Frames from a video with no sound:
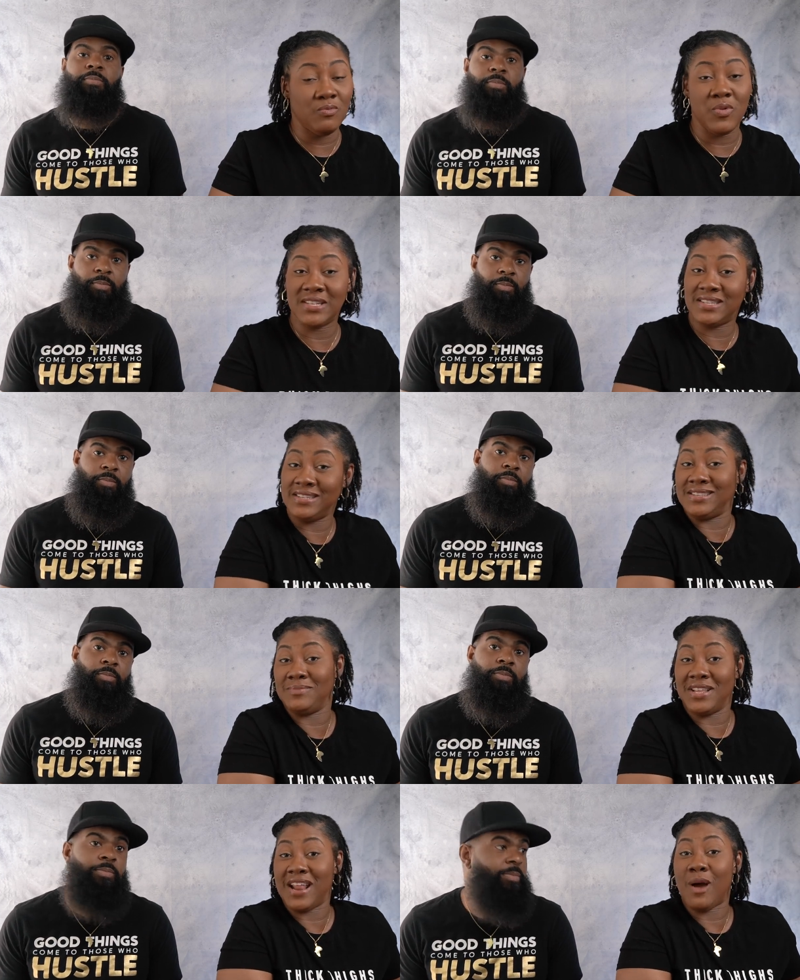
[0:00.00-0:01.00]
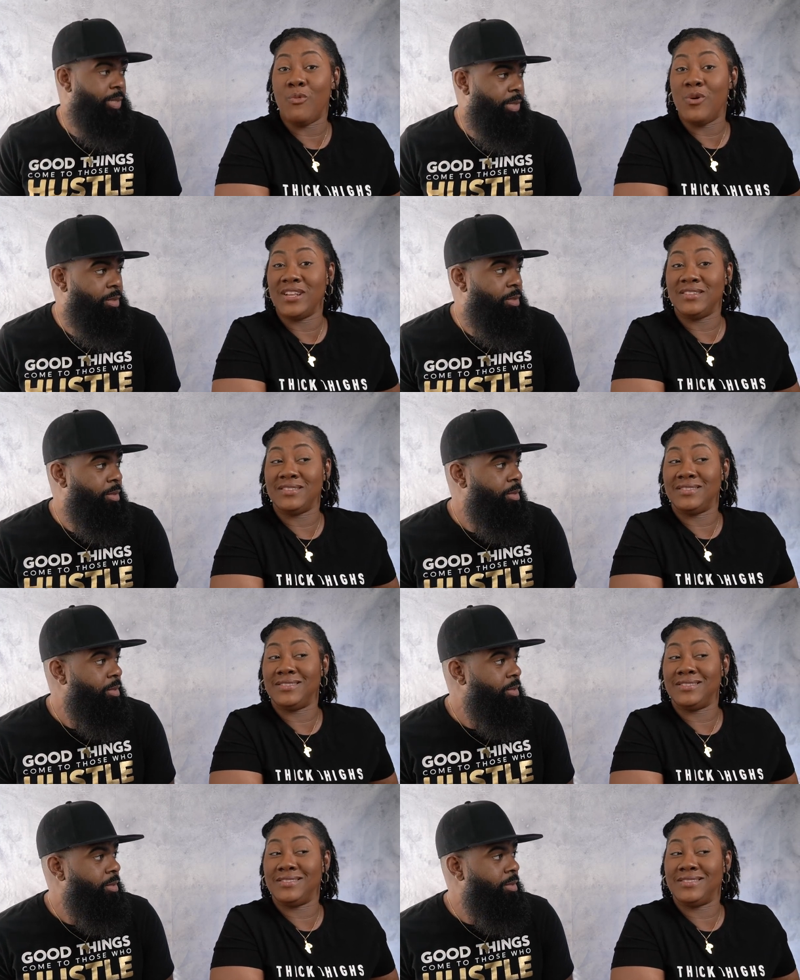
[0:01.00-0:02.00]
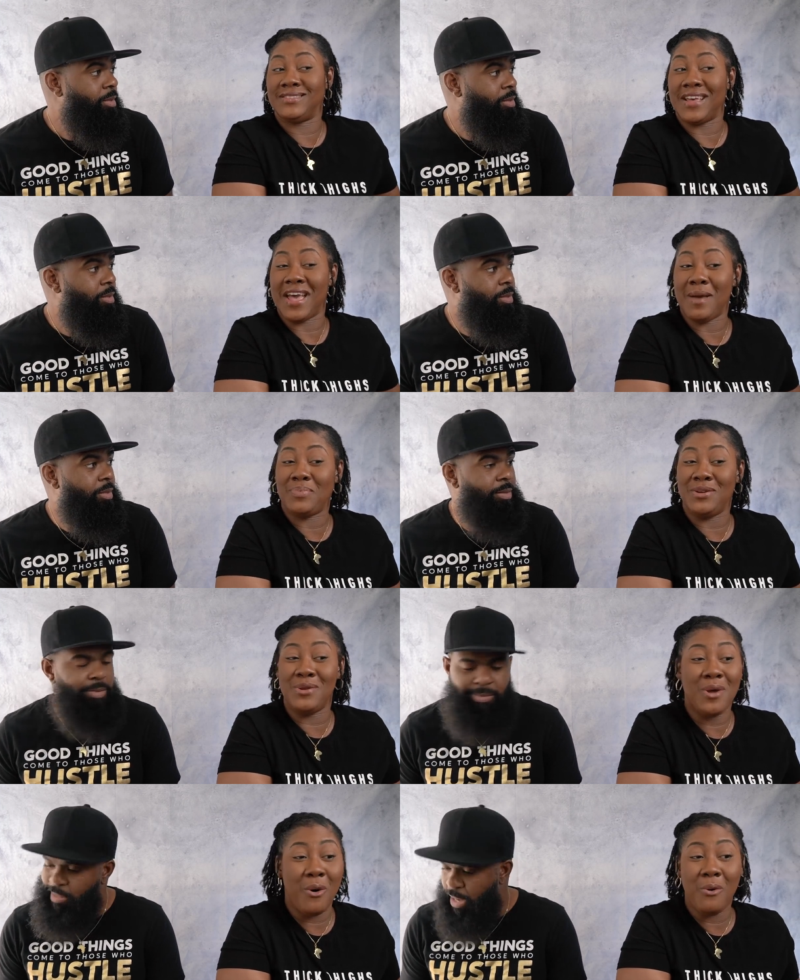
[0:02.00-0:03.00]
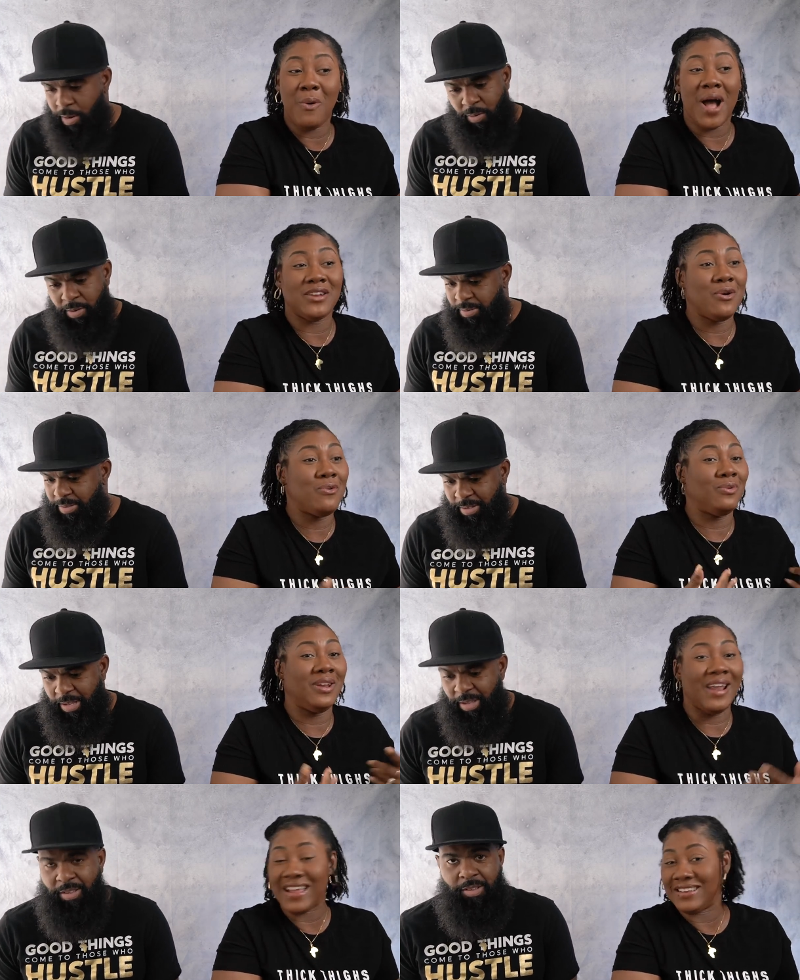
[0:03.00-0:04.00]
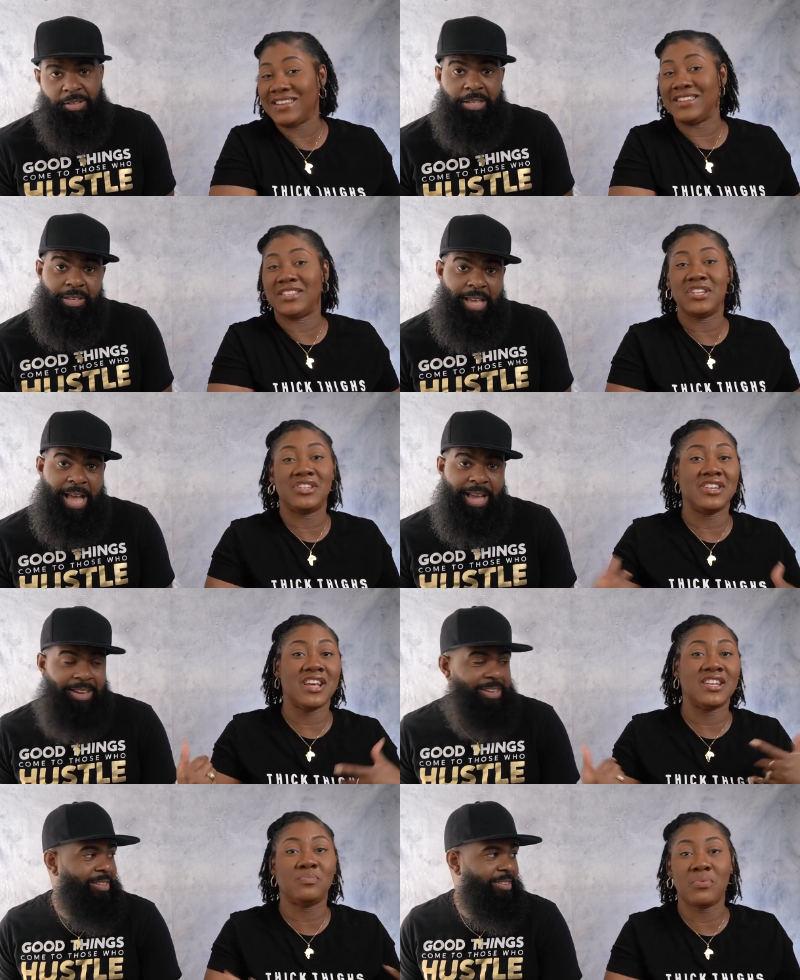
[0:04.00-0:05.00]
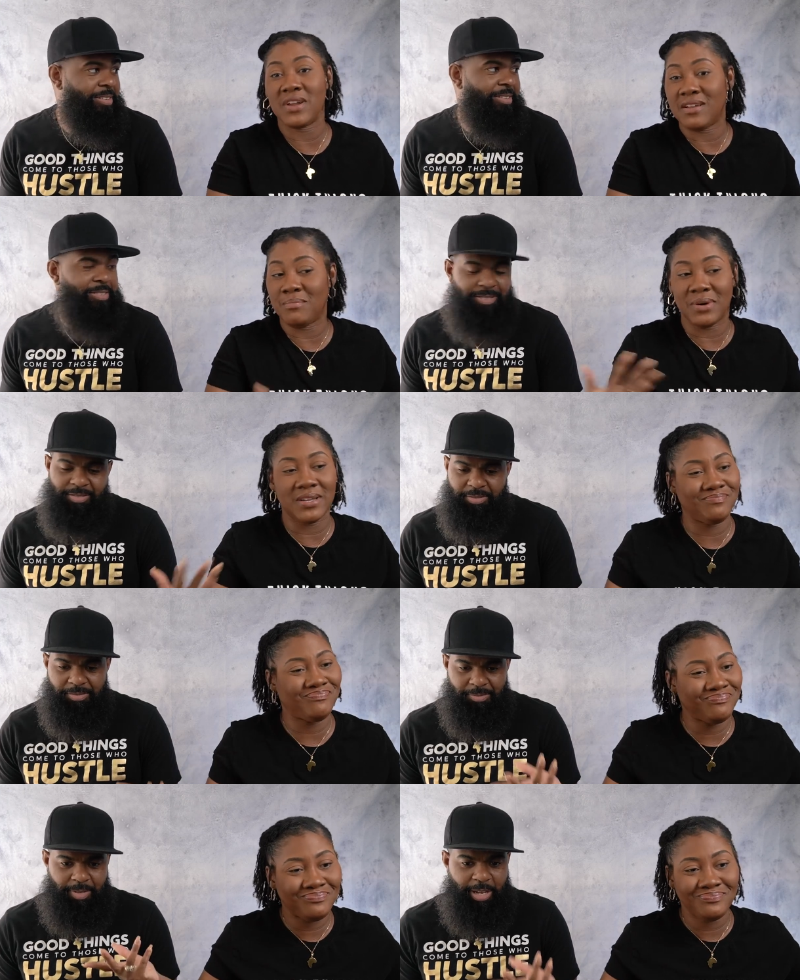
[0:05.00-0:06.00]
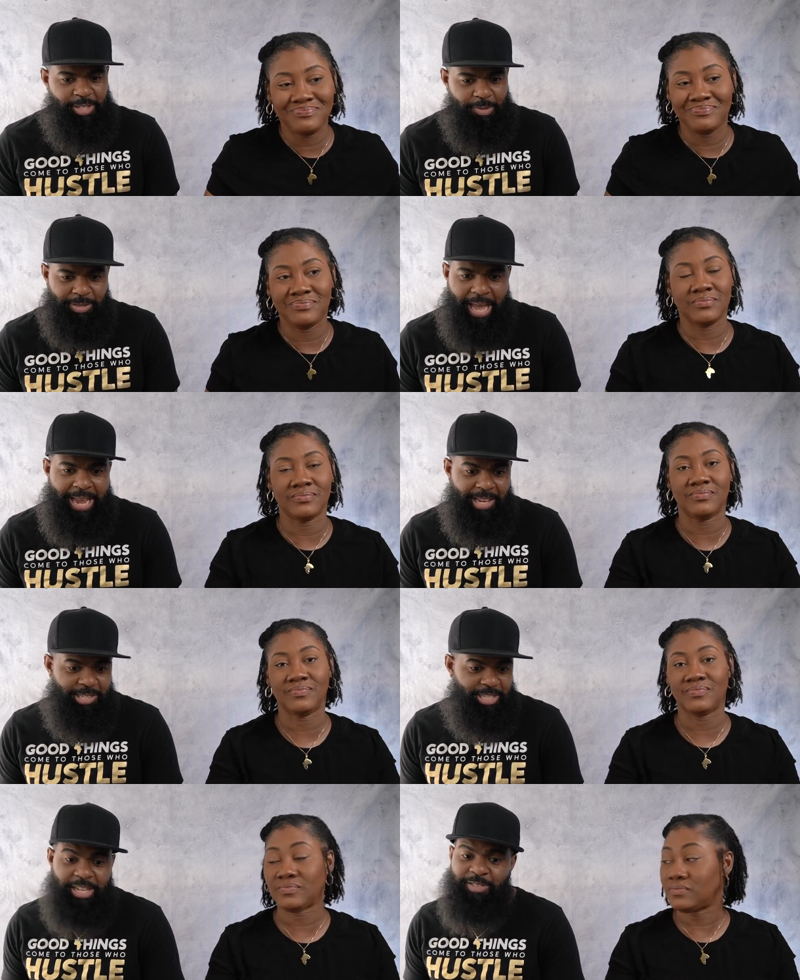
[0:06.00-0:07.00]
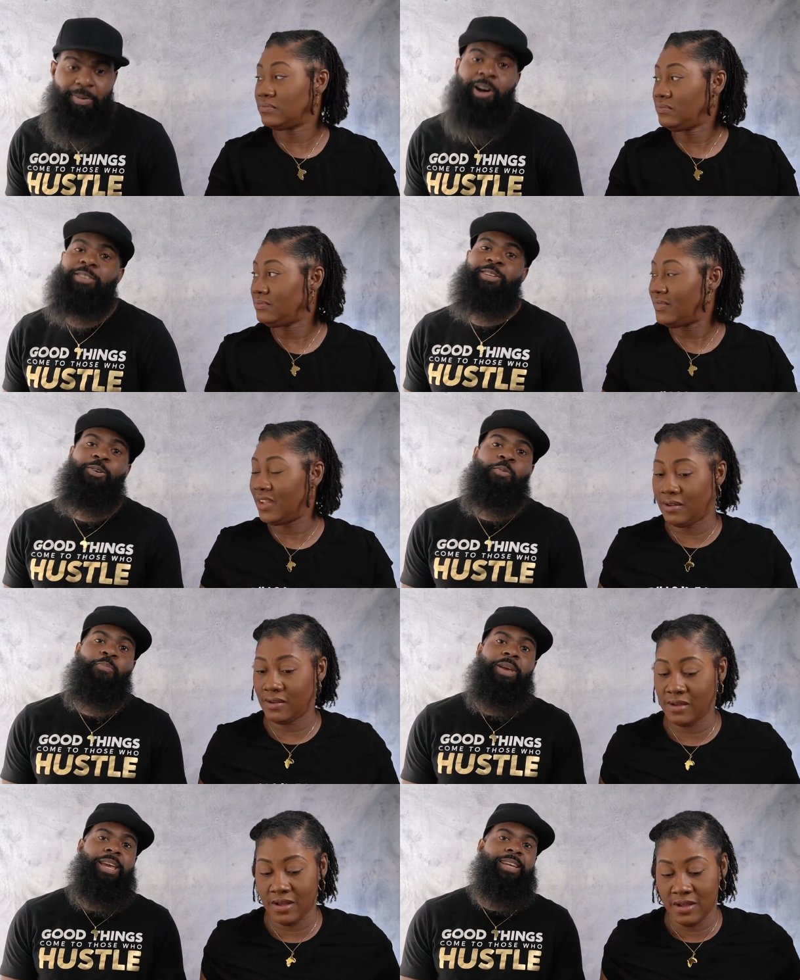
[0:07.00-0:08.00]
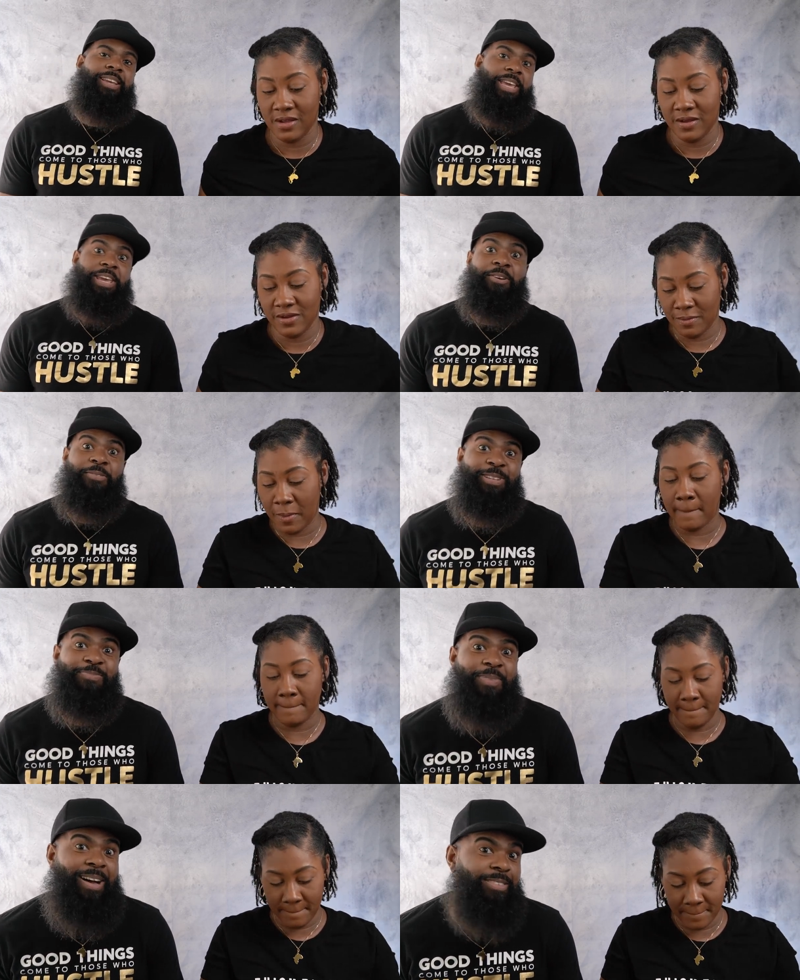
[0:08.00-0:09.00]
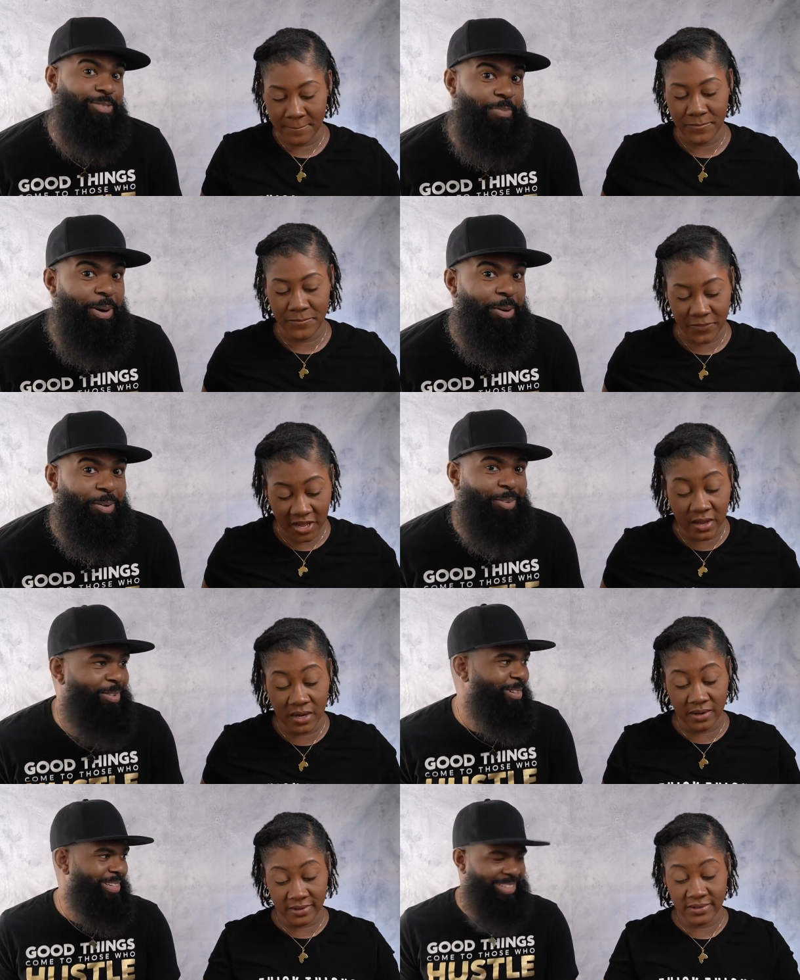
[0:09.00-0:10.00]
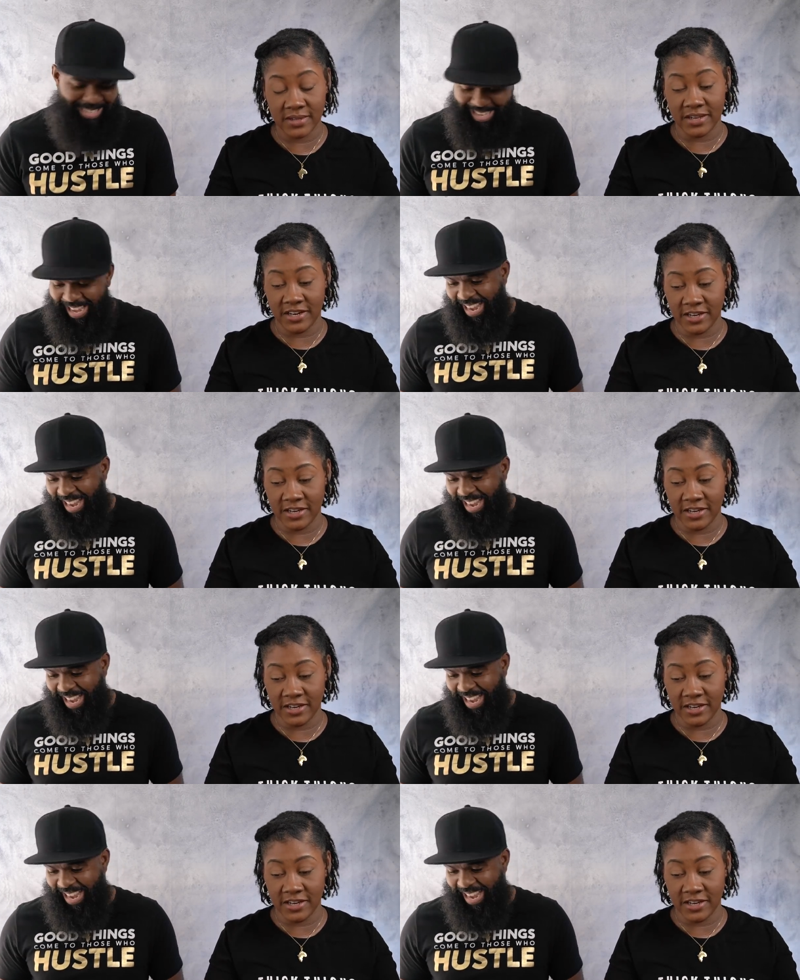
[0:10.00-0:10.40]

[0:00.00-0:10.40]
Speaker 1: was it something I wanted to happen? No, no. I don't like the attention yeah. that it's bringing. But
Speaker 2: because she was like, it's just Marsau being irresponsible. It is. It